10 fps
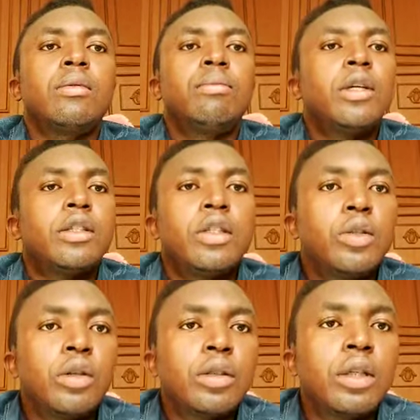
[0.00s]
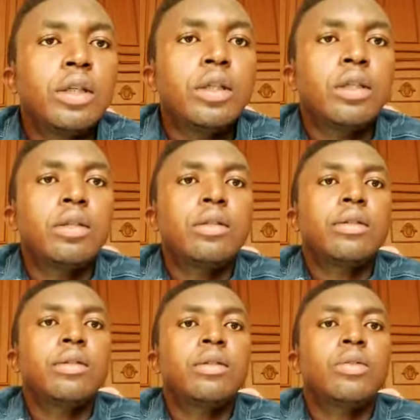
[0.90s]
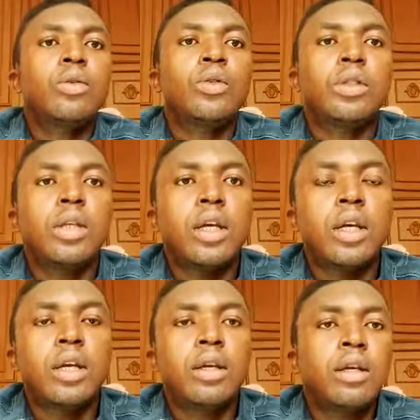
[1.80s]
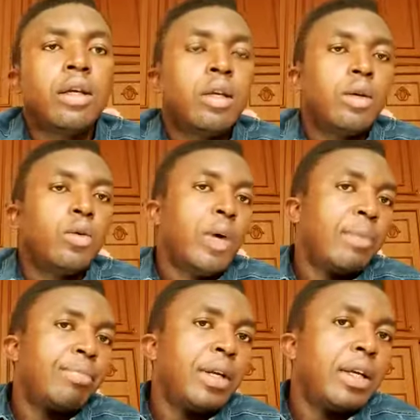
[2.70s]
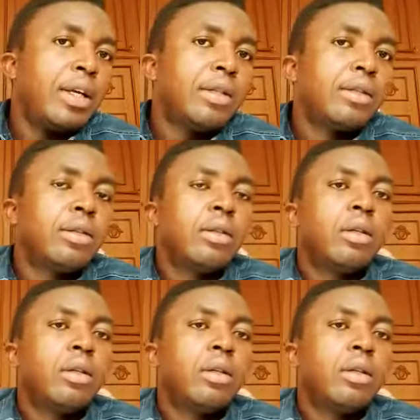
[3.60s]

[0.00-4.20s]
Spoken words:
But it's not easy to stay one place.